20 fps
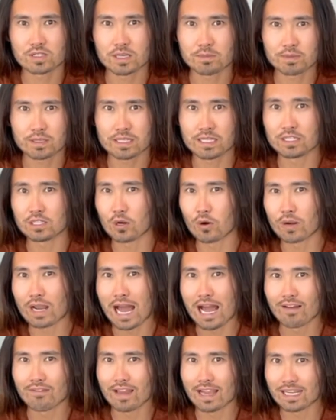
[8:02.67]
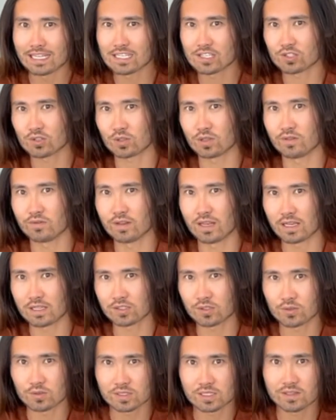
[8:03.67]
typically don't have any sort of
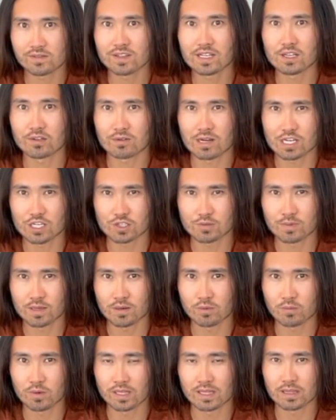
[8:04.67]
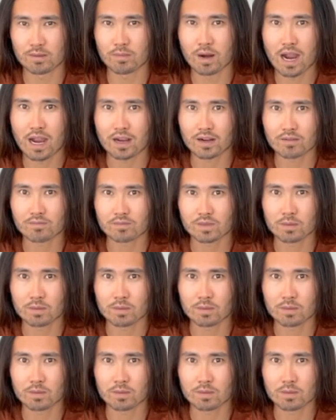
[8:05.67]
exclusivity arrangement with the buyer.